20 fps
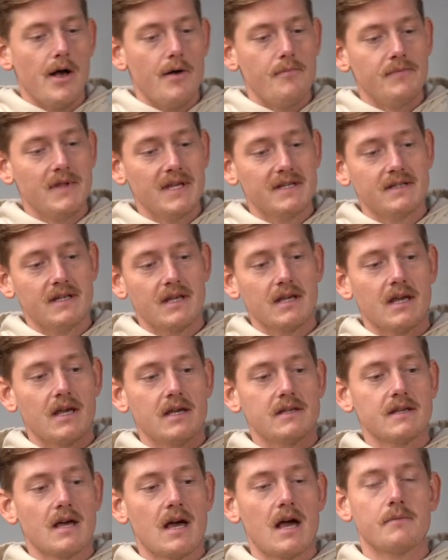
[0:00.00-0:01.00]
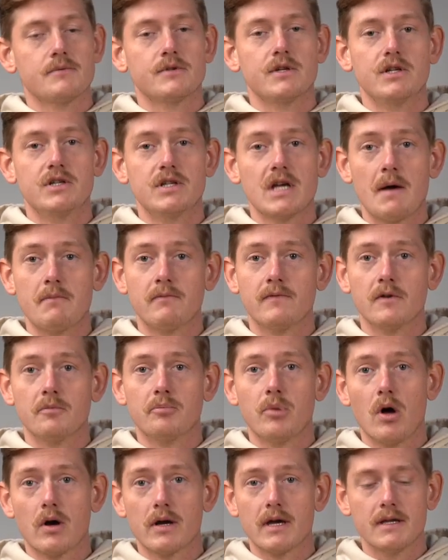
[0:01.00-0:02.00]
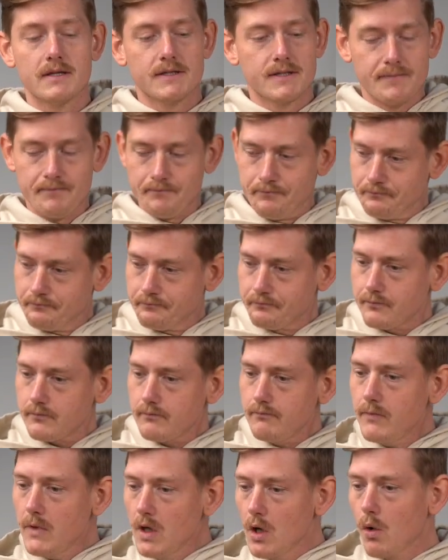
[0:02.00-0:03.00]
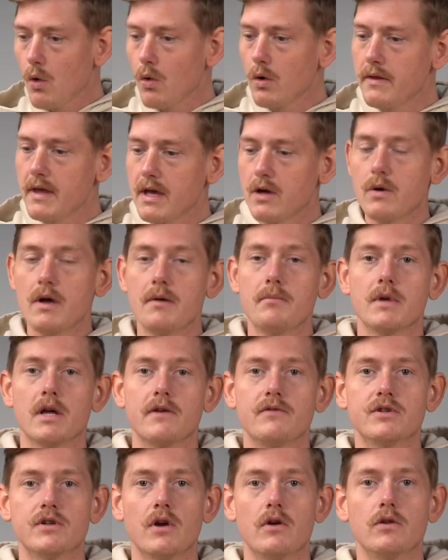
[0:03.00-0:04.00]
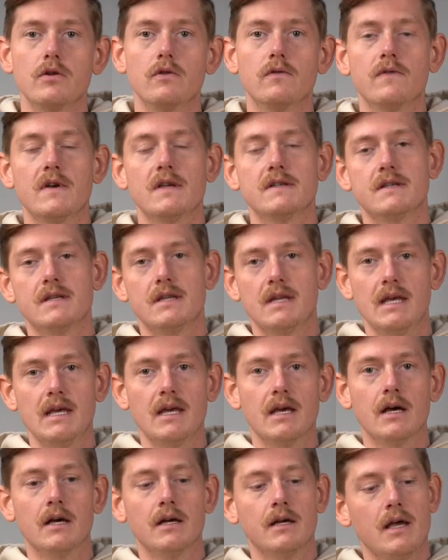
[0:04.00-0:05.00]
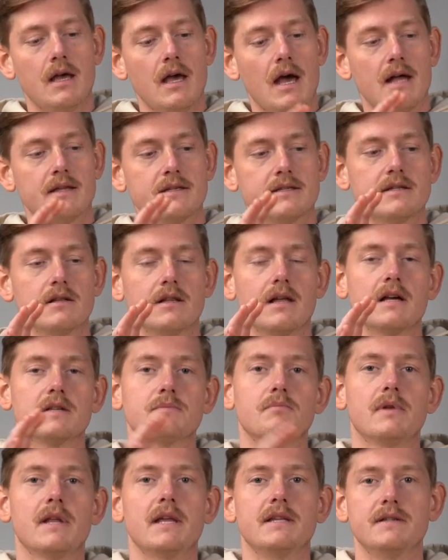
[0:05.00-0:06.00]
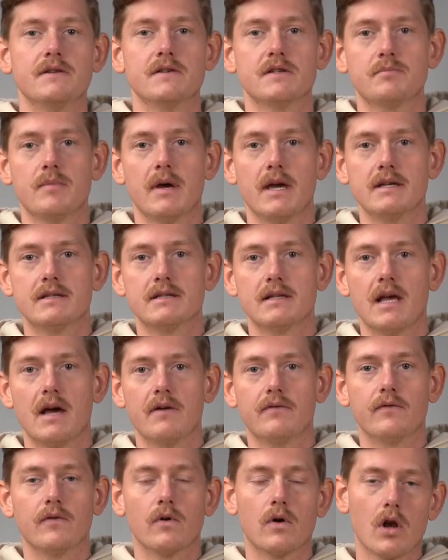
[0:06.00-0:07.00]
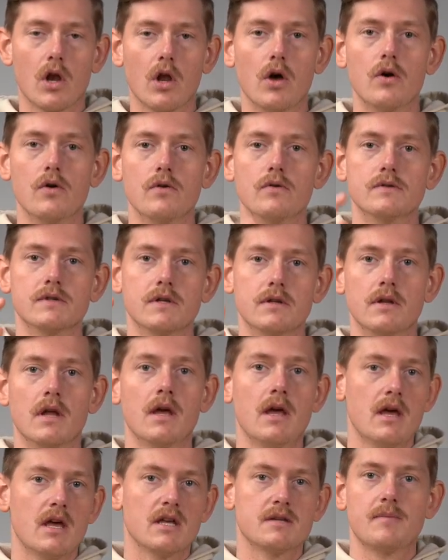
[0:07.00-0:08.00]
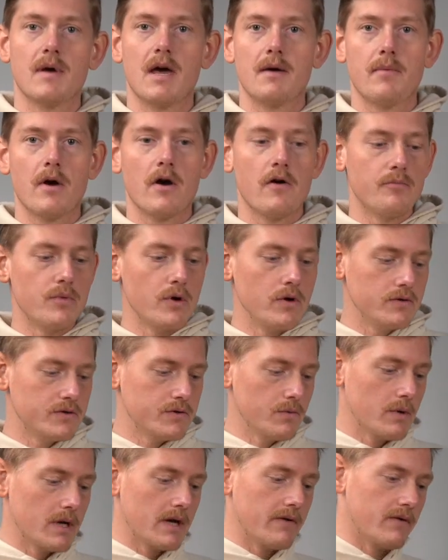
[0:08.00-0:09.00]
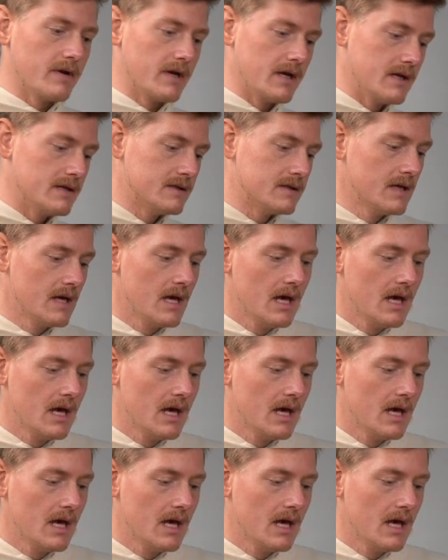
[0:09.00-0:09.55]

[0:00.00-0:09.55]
This thing is absolutely jammed full of pockets. All of the equipment I've shown you fits in here and still has plenty of space left for clothes and a spare pair of boots or whatever it is.